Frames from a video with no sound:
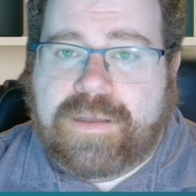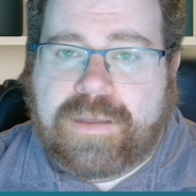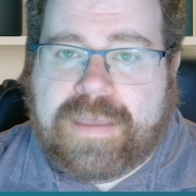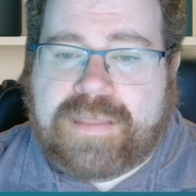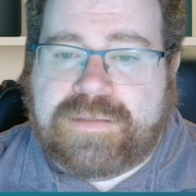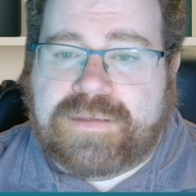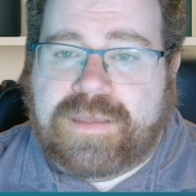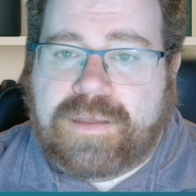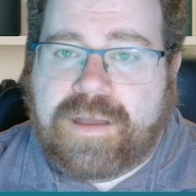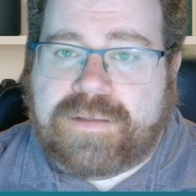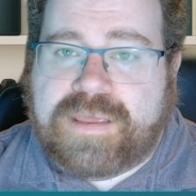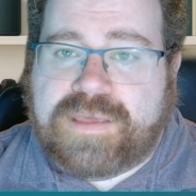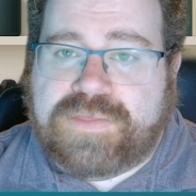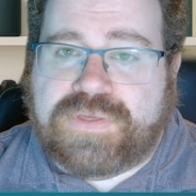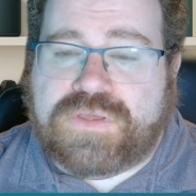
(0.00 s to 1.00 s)
on
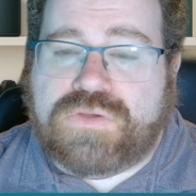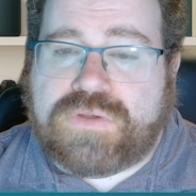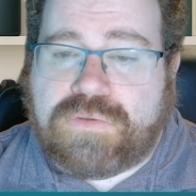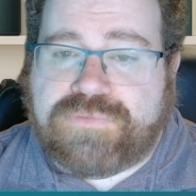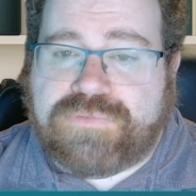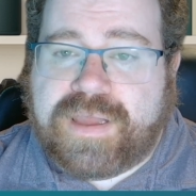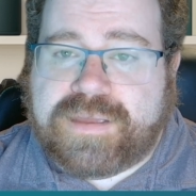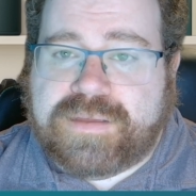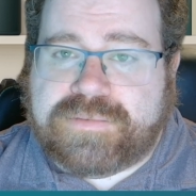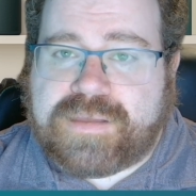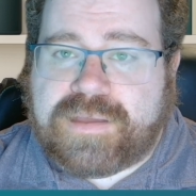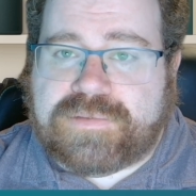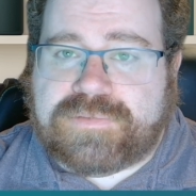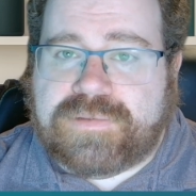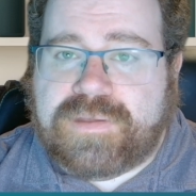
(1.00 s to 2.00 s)
anything you don't
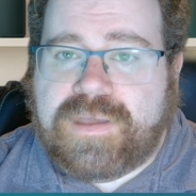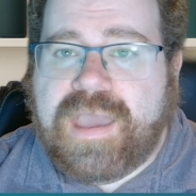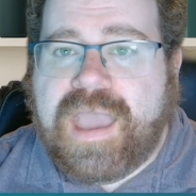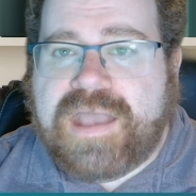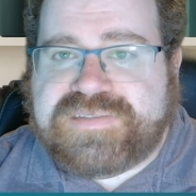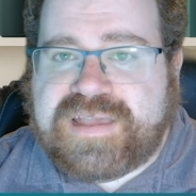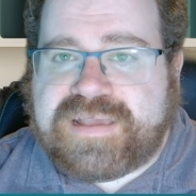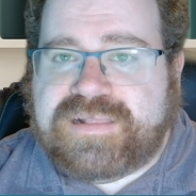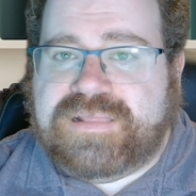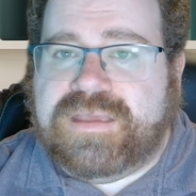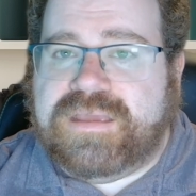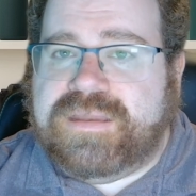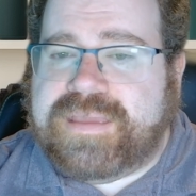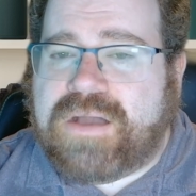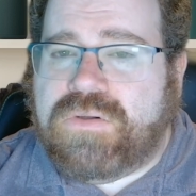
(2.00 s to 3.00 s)
recognize. It's like
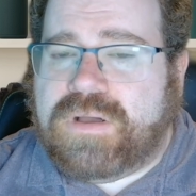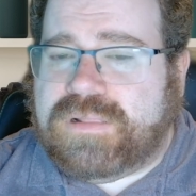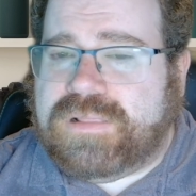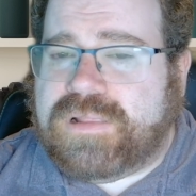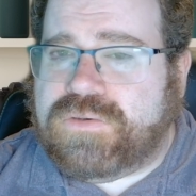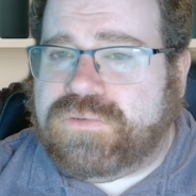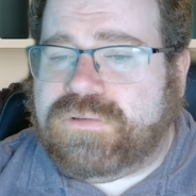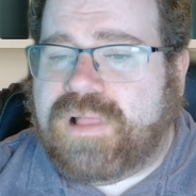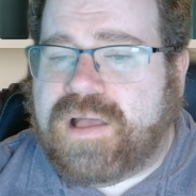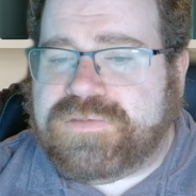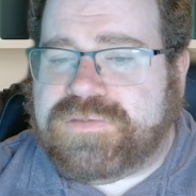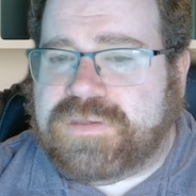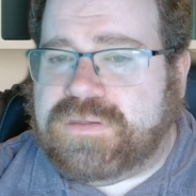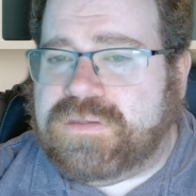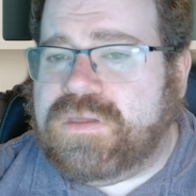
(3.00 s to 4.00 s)
cleaning out a cluttered
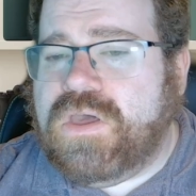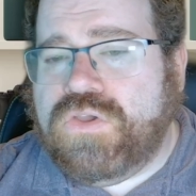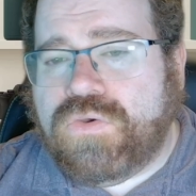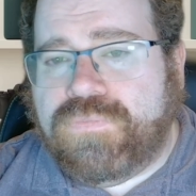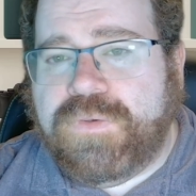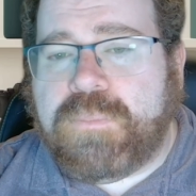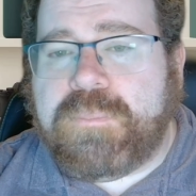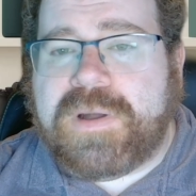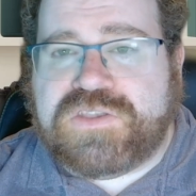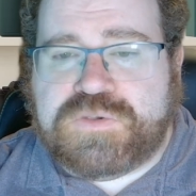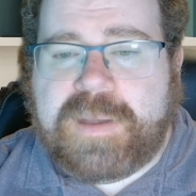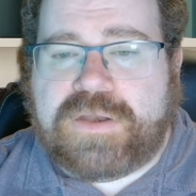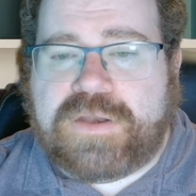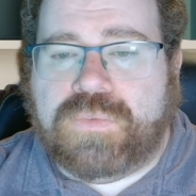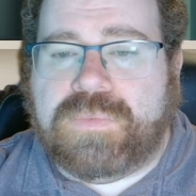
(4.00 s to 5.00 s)
closet. You'll feel much
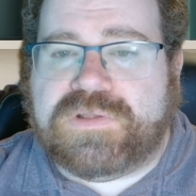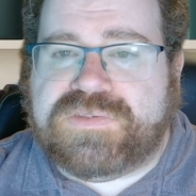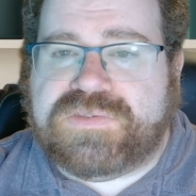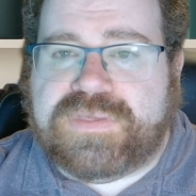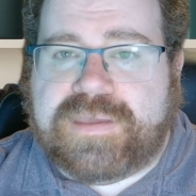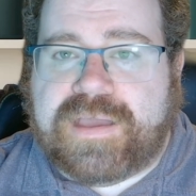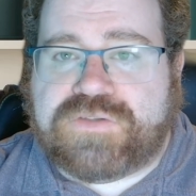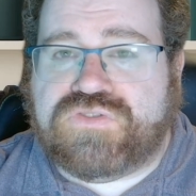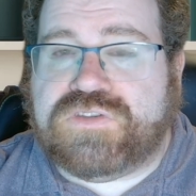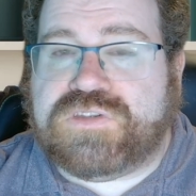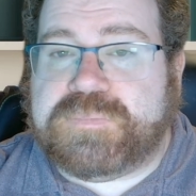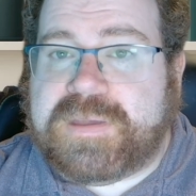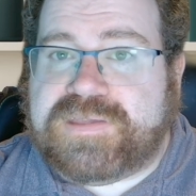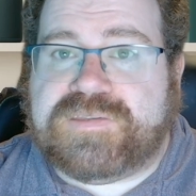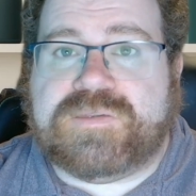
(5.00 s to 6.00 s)
better once the extra
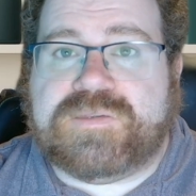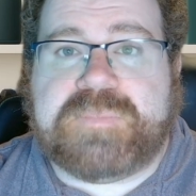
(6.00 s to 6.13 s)
space is